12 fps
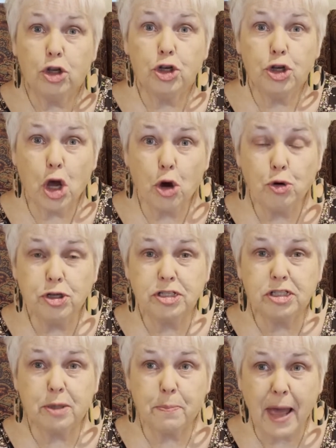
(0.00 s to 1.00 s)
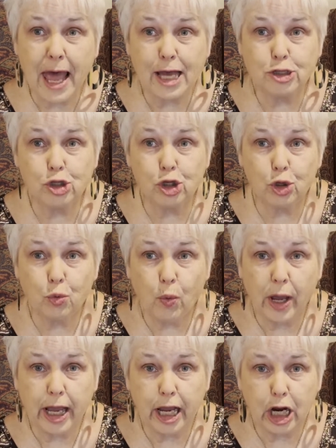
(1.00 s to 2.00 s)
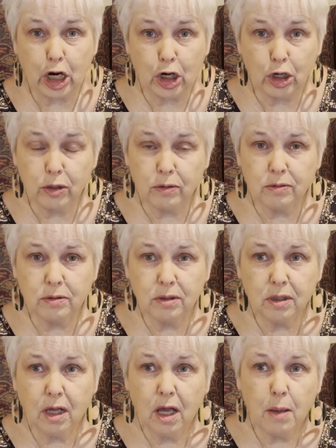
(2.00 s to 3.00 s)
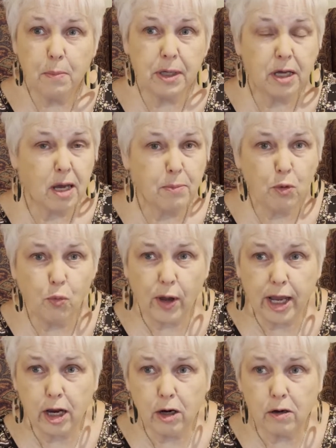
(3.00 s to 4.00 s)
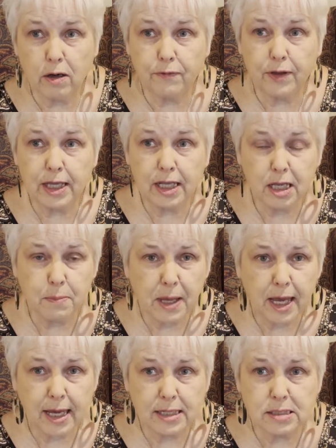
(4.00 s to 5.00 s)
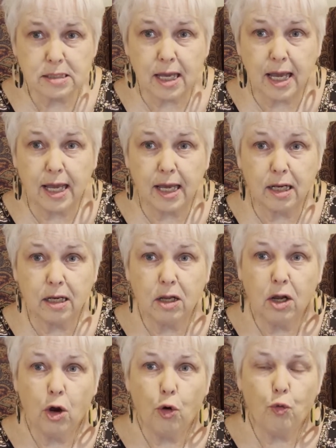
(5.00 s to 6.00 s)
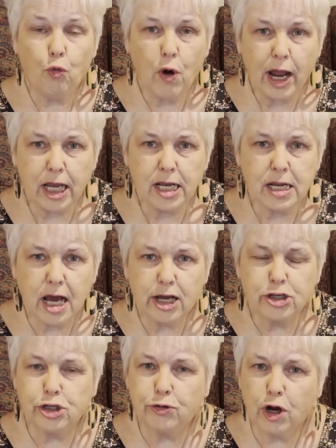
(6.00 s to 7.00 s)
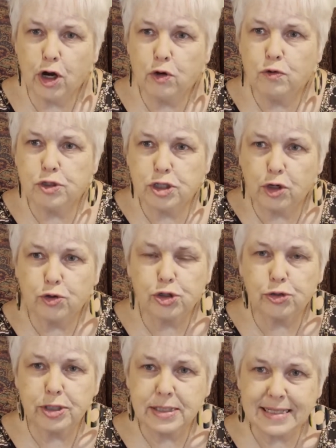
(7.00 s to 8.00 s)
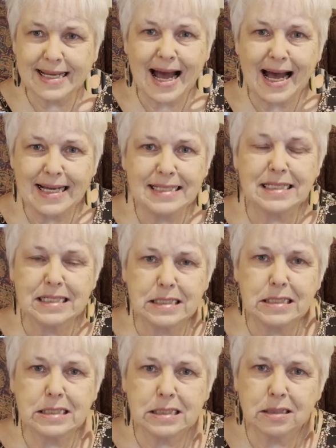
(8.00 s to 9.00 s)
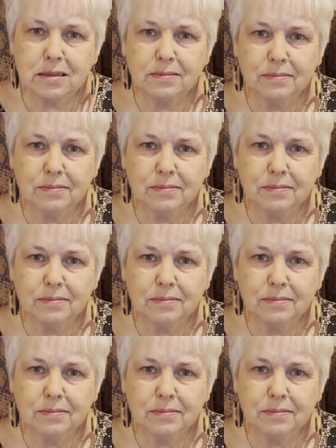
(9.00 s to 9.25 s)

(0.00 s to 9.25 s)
Notice the mask you wear. Become aware of any mask and recognize your own social disguises.